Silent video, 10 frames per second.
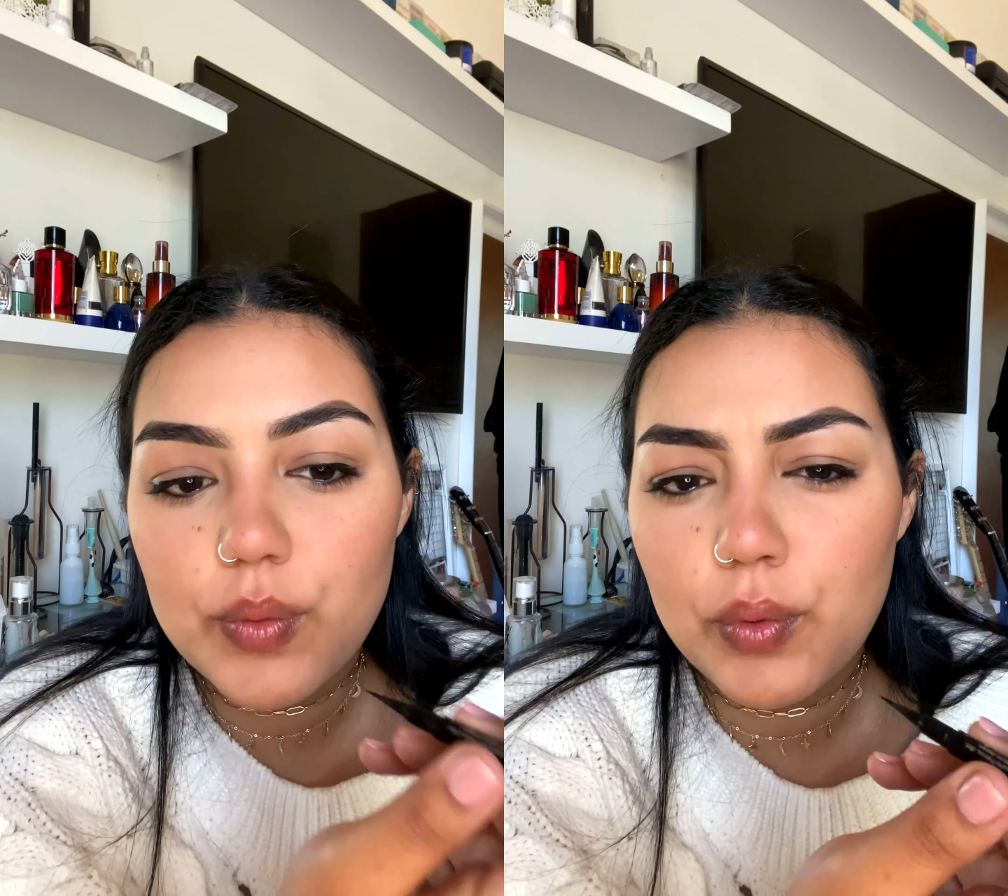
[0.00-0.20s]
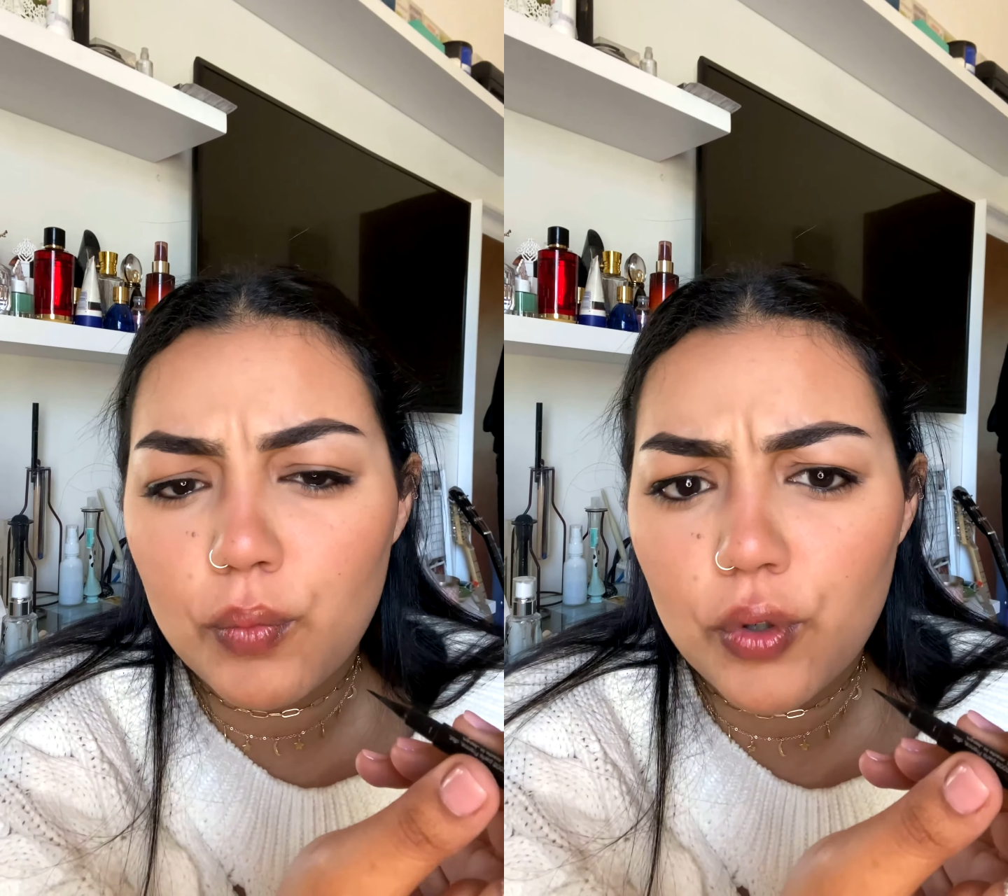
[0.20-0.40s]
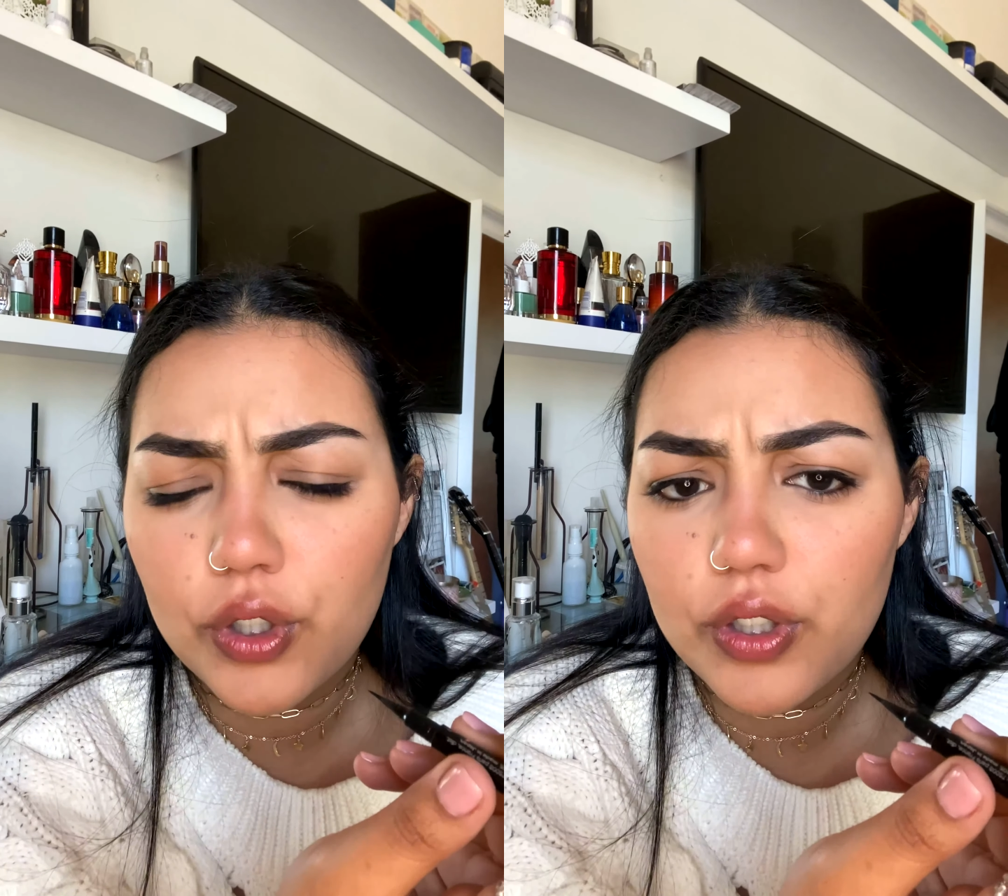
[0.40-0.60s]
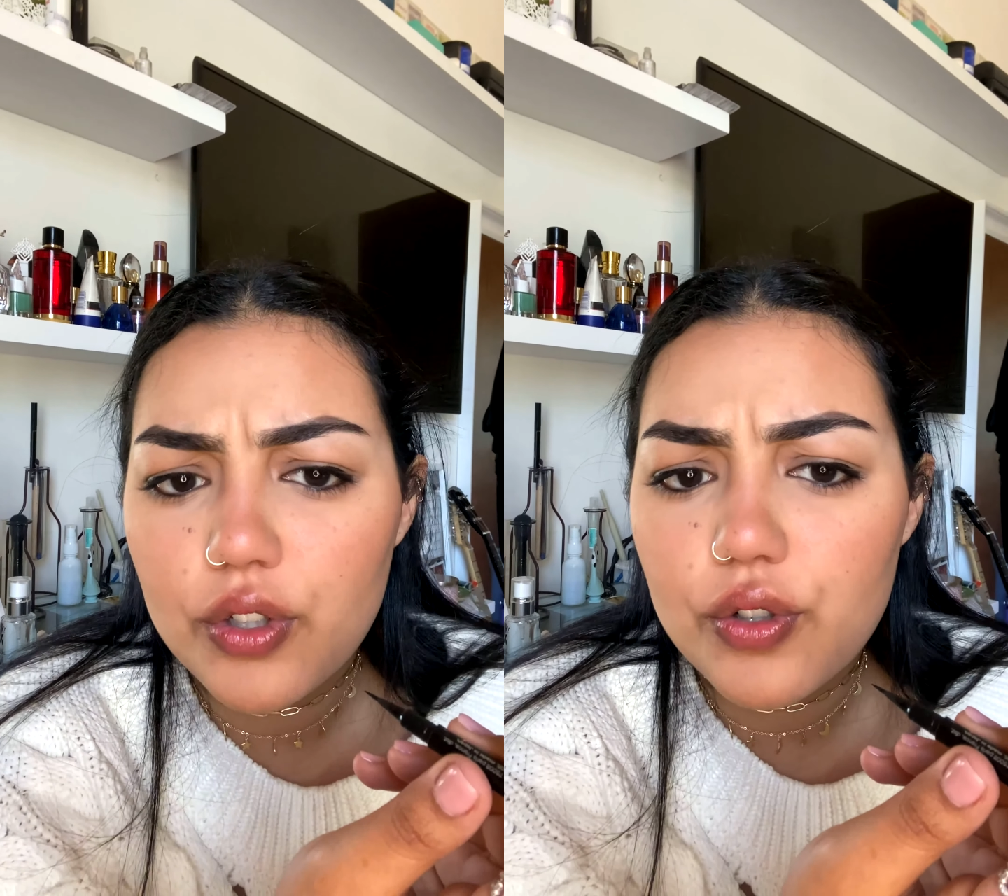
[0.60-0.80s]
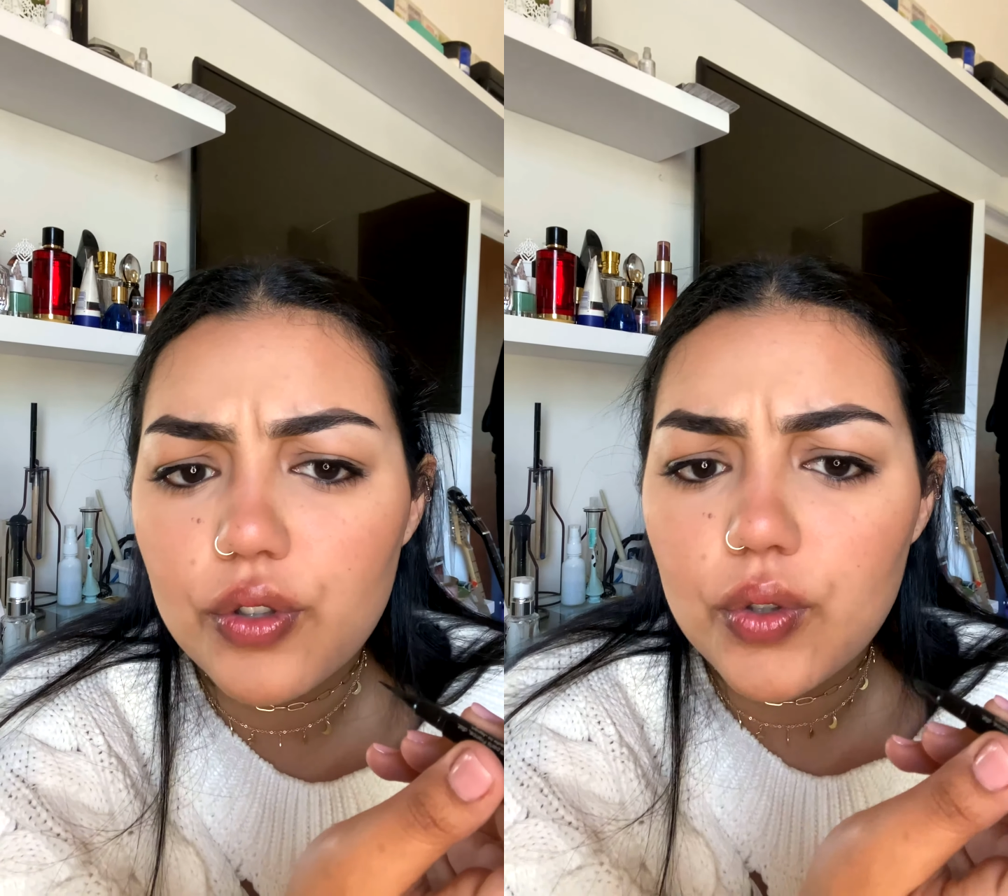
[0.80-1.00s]
me more
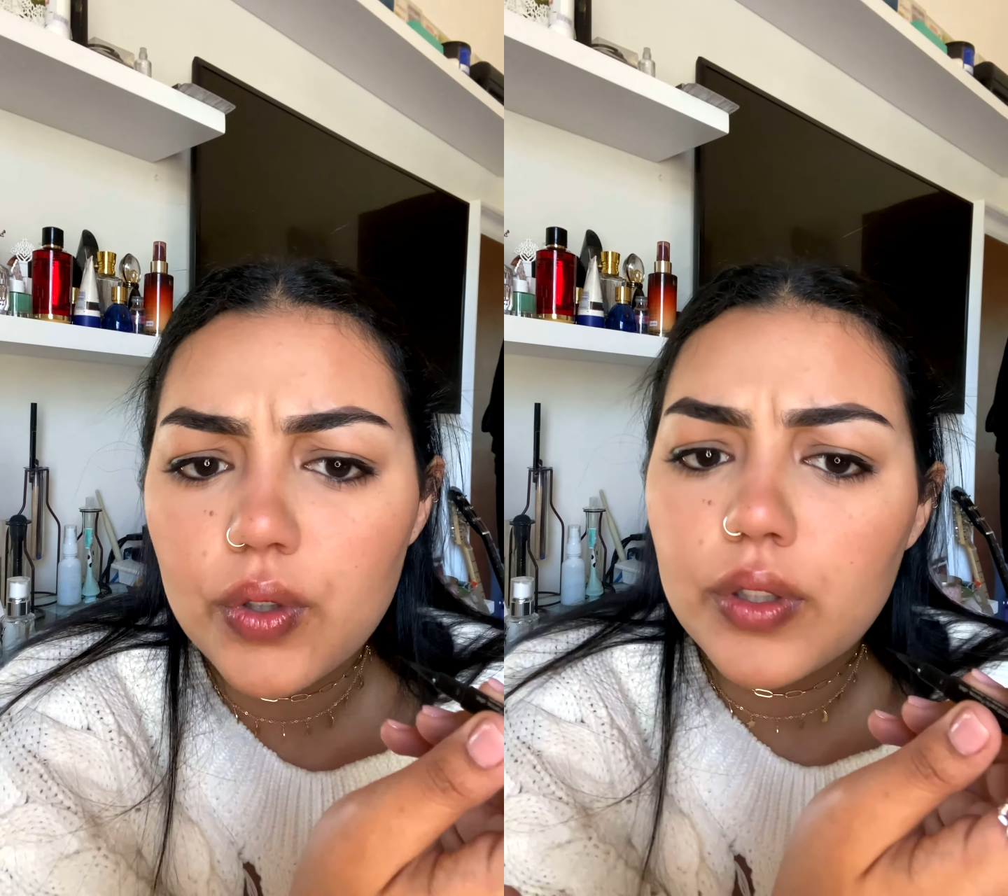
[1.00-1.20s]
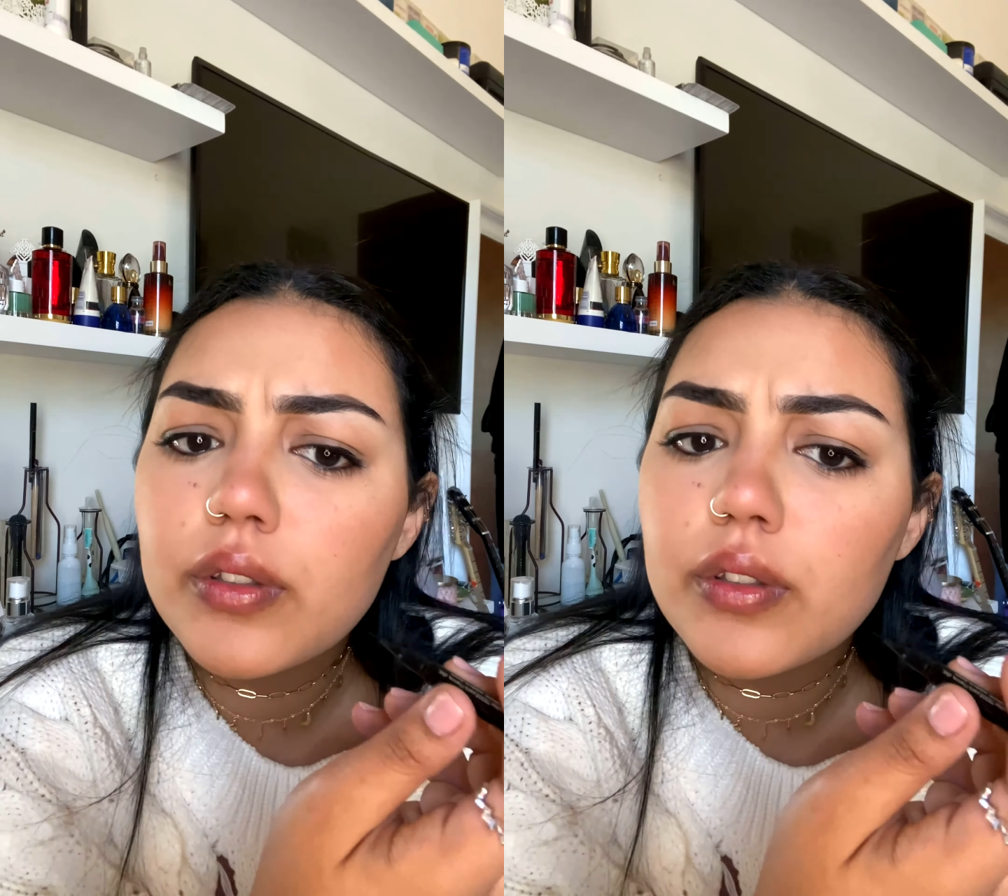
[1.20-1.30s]
control.